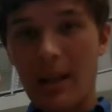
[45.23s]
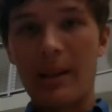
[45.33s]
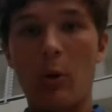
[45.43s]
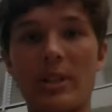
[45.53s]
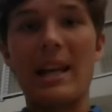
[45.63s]

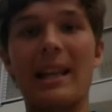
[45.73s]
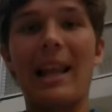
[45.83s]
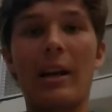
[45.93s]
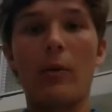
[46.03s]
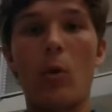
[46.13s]
there was a
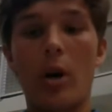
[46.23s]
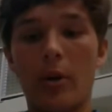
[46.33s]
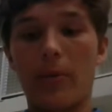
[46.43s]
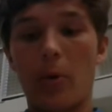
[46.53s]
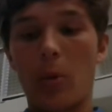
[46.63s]
lack of
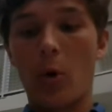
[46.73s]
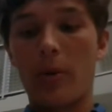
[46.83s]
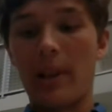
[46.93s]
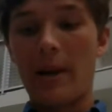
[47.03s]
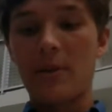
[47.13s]
water for
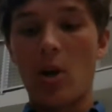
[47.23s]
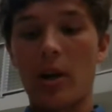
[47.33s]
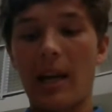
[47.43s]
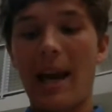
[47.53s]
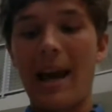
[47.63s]
both
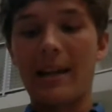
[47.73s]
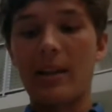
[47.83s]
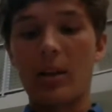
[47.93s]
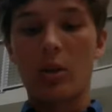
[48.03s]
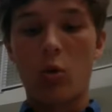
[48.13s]
livestock and
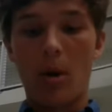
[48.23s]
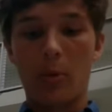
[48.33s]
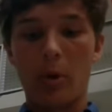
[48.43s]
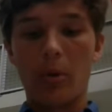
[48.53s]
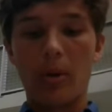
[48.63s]
crop
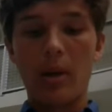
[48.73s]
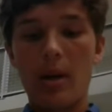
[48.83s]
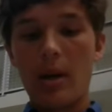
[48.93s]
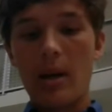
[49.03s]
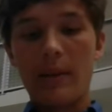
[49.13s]
growth.
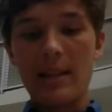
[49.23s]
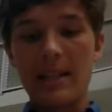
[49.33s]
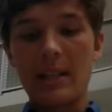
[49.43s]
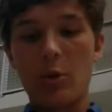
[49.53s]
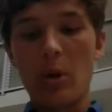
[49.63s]
This
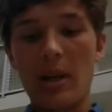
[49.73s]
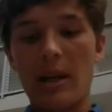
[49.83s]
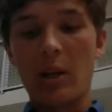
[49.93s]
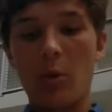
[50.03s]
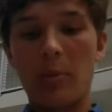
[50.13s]
led to a
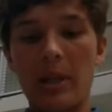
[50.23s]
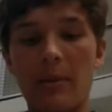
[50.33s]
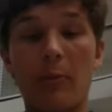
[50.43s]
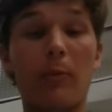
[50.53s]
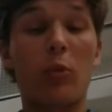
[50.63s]
complete
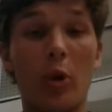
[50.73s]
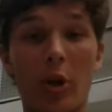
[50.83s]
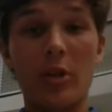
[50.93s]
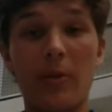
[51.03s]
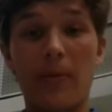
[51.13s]

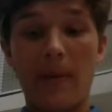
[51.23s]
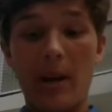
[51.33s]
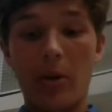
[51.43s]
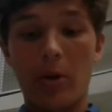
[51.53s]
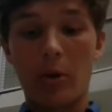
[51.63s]
production
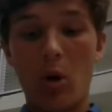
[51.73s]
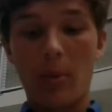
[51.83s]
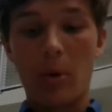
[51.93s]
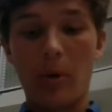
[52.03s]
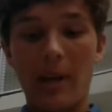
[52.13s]
failure in crop
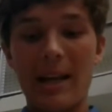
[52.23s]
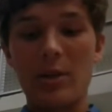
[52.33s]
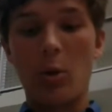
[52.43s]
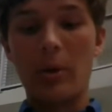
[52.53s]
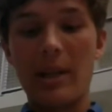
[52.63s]
growth, as
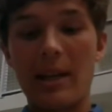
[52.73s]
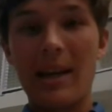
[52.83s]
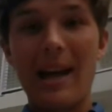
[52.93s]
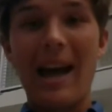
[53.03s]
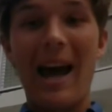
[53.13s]
only
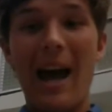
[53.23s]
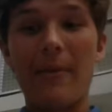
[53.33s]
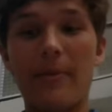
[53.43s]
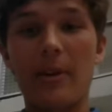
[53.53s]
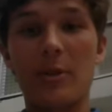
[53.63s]
half
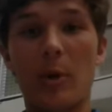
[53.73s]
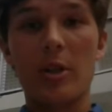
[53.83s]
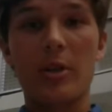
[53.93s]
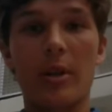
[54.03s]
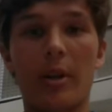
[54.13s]
as
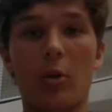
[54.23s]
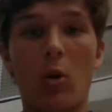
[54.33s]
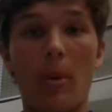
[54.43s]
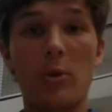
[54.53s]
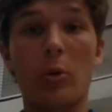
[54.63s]
much
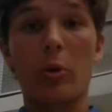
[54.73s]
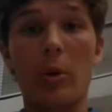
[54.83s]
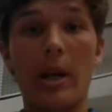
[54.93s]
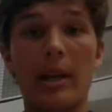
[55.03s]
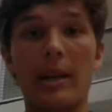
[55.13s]
crops were
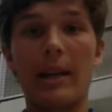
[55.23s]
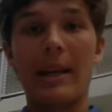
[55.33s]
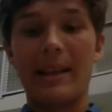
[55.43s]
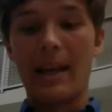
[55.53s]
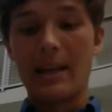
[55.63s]
created
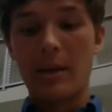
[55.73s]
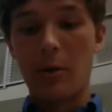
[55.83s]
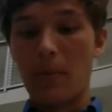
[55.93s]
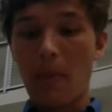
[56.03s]
in that year.